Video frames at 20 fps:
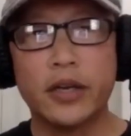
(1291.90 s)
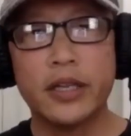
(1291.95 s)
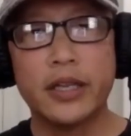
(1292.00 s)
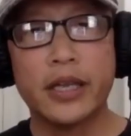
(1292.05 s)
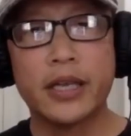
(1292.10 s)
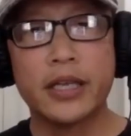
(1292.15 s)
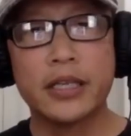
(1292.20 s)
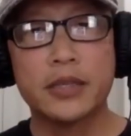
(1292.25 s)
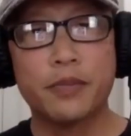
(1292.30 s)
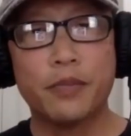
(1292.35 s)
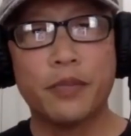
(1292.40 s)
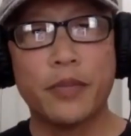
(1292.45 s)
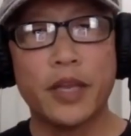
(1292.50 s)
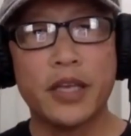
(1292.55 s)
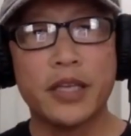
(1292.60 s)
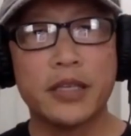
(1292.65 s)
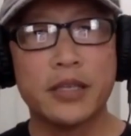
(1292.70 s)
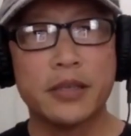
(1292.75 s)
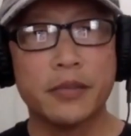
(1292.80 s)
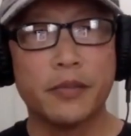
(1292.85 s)
or anything is
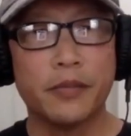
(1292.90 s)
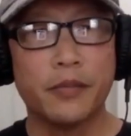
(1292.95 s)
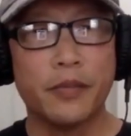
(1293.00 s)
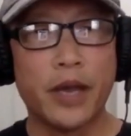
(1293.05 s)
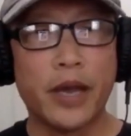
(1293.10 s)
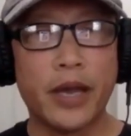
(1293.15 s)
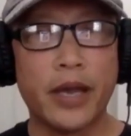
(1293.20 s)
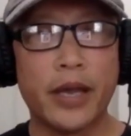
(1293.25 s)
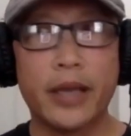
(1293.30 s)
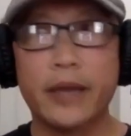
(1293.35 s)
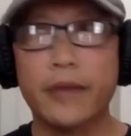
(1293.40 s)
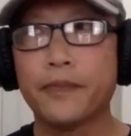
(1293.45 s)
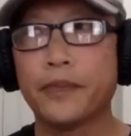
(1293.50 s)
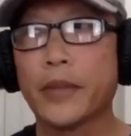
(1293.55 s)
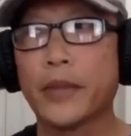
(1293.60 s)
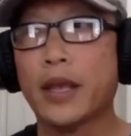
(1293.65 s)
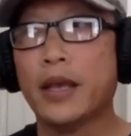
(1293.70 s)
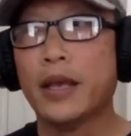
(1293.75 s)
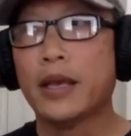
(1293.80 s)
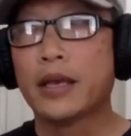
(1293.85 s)
is my
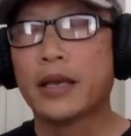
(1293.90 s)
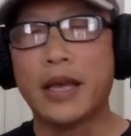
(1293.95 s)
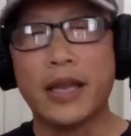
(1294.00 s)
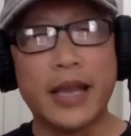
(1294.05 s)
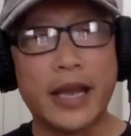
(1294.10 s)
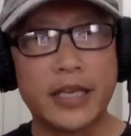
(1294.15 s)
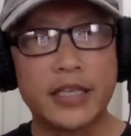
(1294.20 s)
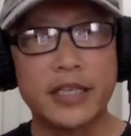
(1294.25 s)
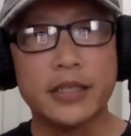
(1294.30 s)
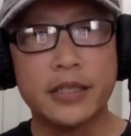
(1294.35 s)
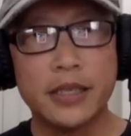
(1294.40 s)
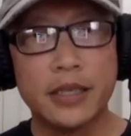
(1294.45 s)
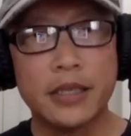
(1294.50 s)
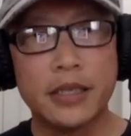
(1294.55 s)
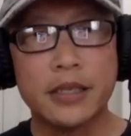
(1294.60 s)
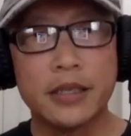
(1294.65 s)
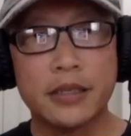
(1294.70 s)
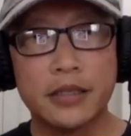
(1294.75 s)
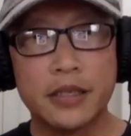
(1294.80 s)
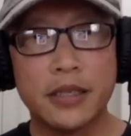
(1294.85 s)
connection to
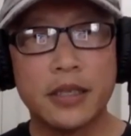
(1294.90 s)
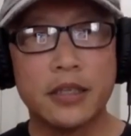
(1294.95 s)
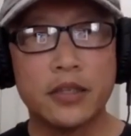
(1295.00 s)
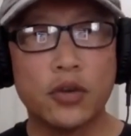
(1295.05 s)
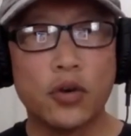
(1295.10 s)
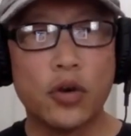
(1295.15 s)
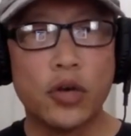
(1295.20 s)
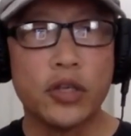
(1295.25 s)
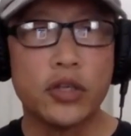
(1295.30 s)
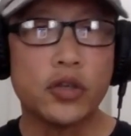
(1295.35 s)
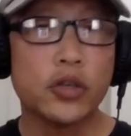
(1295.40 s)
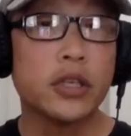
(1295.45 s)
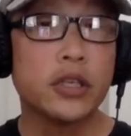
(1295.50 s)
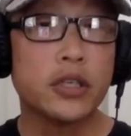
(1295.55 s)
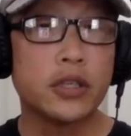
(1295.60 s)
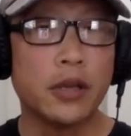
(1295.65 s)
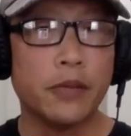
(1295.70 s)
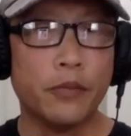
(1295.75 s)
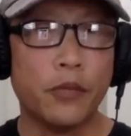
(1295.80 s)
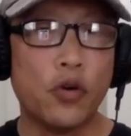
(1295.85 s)
the to the toys or
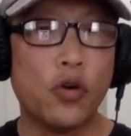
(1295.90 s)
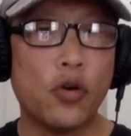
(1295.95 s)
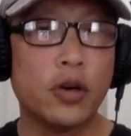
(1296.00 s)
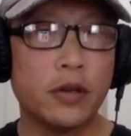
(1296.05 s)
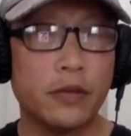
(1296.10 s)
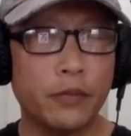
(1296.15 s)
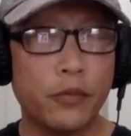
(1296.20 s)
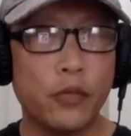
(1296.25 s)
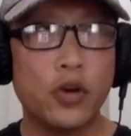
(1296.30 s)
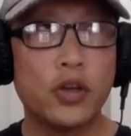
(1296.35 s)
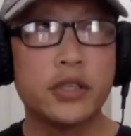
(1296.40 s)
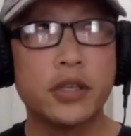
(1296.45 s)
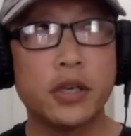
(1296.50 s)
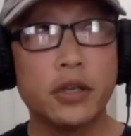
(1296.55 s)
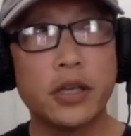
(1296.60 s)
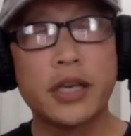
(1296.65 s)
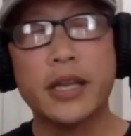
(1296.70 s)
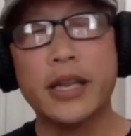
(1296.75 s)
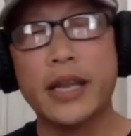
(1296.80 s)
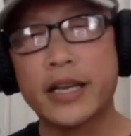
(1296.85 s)
this more more so
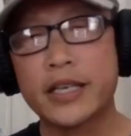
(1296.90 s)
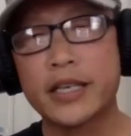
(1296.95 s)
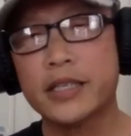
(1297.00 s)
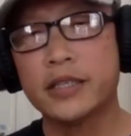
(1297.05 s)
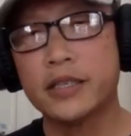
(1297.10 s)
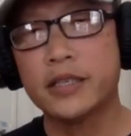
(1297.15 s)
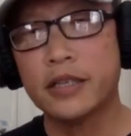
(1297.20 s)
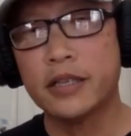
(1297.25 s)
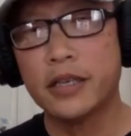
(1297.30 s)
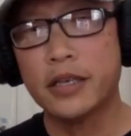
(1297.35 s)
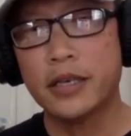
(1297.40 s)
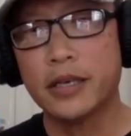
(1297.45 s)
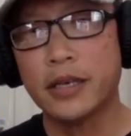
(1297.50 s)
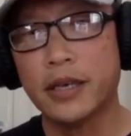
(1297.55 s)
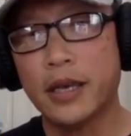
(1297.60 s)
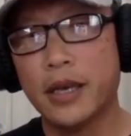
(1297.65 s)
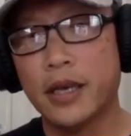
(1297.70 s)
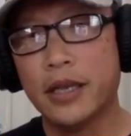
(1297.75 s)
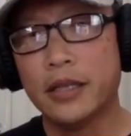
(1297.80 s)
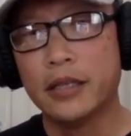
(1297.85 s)
the connections to the
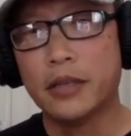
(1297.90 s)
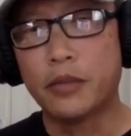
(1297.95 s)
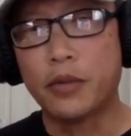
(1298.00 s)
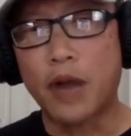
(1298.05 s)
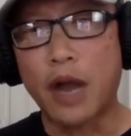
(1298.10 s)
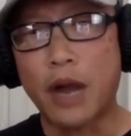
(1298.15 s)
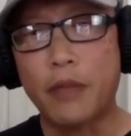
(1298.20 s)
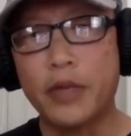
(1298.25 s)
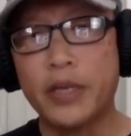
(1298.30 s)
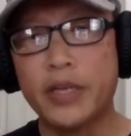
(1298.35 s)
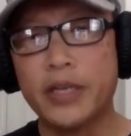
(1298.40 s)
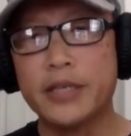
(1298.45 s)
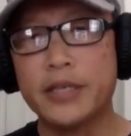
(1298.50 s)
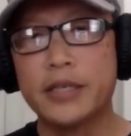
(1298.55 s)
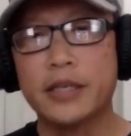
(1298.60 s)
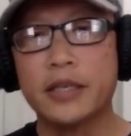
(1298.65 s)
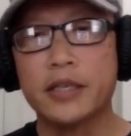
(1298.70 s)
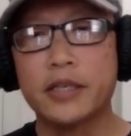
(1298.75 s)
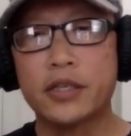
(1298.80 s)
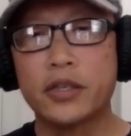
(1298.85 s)
the properties
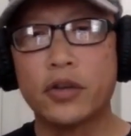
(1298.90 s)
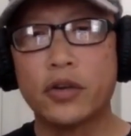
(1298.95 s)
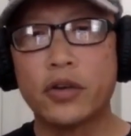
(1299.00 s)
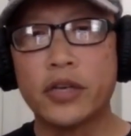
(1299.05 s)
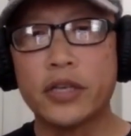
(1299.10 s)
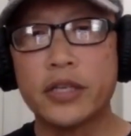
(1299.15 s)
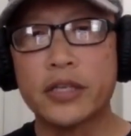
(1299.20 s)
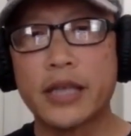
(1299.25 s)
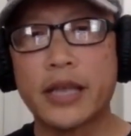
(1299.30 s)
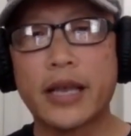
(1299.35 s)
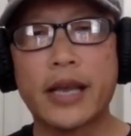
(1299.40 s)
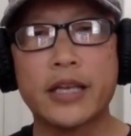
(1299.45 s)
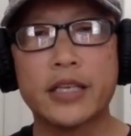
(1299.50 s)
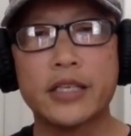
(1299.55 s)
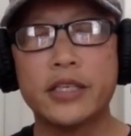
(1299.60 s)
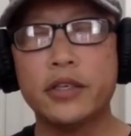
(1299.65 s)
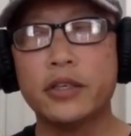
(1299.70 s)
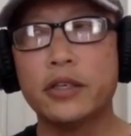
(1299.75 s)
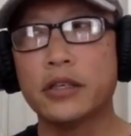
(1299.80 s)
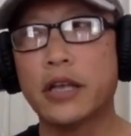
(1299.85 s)
and the stories. Like I
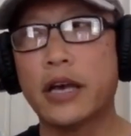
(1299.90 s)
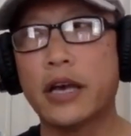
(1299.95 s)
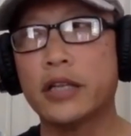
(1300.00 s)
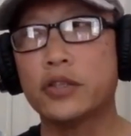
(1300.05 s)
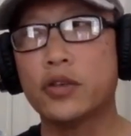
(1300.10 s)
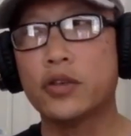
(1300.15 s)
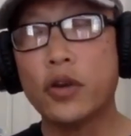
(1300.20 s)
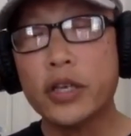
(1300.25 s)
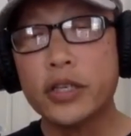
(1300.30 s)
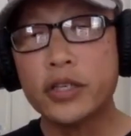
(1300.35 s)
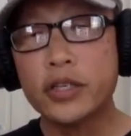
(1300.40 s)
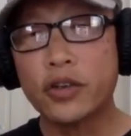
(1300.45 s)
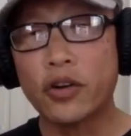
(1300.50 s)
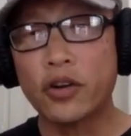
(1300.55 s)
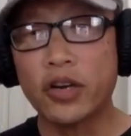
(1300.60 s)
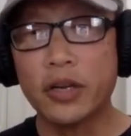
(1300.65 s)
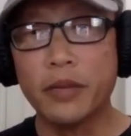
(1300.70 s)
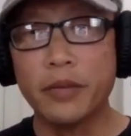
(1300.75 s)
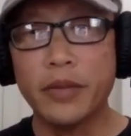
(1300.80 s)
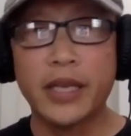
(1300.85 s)
shoot a lot of Toy
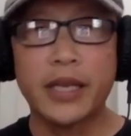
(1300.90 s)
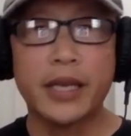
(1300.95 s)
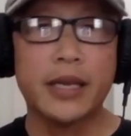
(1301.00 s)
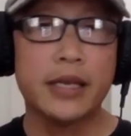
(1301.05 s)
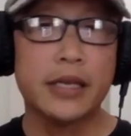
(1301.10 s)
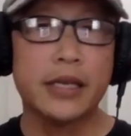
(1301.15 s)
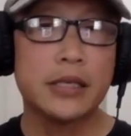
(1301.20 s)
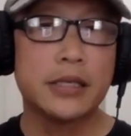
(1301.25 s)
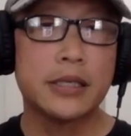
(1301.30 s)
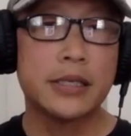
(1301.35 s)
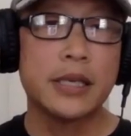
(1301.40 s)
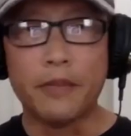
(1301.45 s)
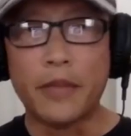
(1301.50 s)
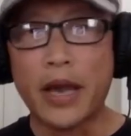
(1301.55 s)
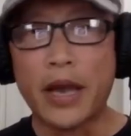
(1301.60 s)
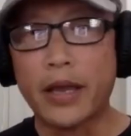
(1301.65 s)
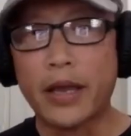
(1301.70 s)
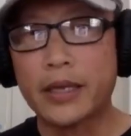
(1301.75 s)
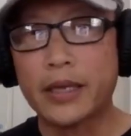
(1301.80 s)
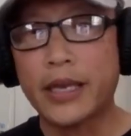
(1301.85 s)
Story because
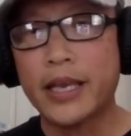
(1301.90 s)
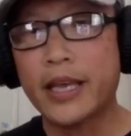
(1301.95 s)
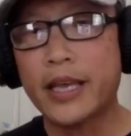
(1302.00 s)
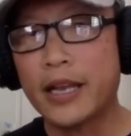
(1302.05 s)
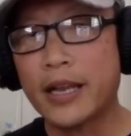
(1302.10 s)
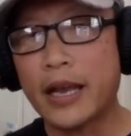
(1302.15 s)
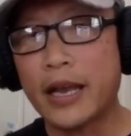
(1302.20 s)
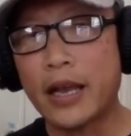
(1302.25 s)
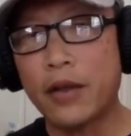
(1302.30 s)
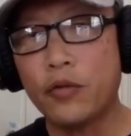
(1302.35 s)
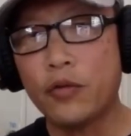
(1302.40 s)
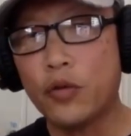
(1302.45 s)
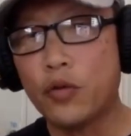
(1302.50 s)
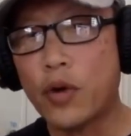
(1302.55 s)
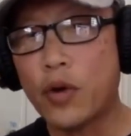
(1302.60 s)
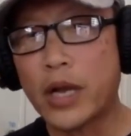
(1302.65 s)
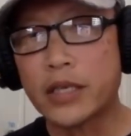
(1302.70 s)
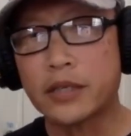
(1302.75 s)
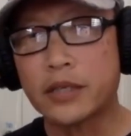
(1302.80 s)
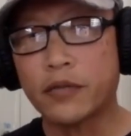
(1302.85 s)
my kid and I we
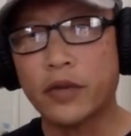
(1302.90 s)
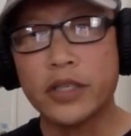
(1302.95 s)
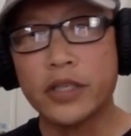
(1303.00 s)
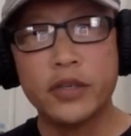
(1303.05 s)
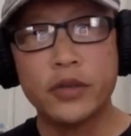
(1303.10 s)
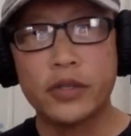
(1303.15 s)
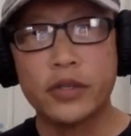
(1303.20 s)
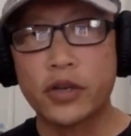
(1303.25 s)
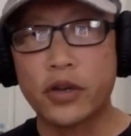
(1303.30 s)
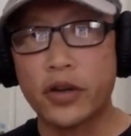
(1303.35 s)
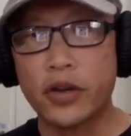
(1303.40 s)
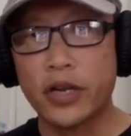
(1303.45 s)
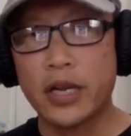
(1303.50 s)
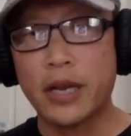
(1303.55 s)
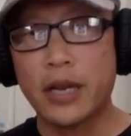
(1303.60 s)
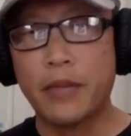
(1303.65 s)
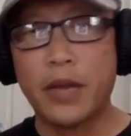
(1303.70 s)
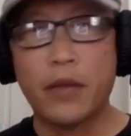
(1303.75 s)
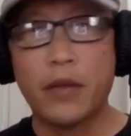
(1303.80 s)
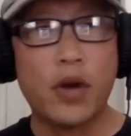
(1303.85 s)
watched when she was growing
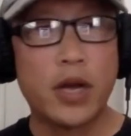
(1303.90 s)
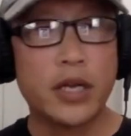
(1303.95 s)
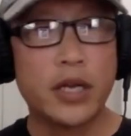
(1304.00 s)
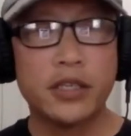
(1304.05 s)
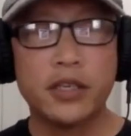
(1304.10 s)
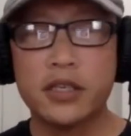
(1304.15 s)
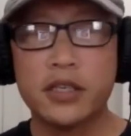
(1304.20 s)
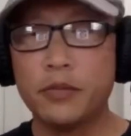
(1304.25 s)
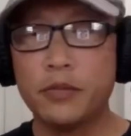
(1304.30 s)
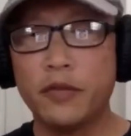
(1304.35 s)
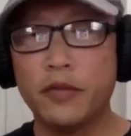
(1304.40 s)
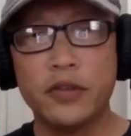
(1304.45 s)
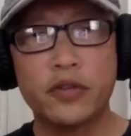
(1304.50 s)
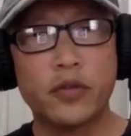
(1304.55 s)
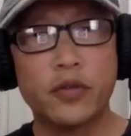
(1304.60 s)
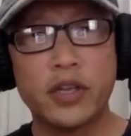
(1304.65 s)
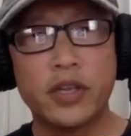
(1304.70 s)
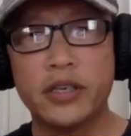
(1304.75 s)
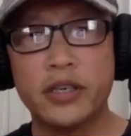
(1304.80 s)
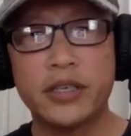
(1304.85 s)
up. I watched those movies
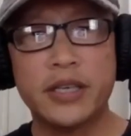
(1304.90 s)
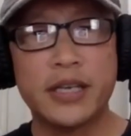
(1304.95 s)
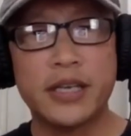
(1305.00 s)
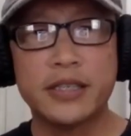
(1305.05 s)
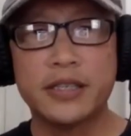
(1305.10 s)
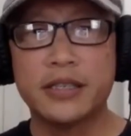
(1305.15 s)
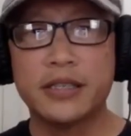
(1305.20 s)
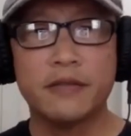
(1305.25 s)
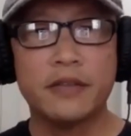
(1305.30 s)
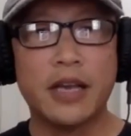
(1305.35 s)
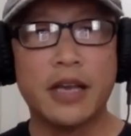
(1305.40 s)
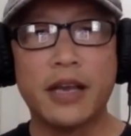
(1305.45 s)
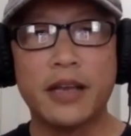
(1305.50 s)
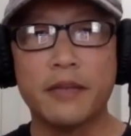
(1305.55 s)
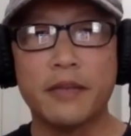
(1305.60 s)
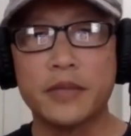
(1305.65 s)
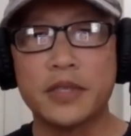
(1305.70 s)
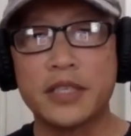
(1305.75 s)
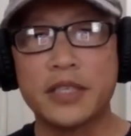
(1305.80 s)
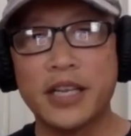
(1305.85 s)
with her dozens of
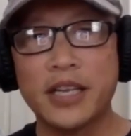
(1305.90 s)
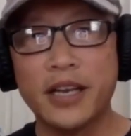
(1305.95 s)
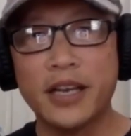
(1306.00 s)
times, you Aww.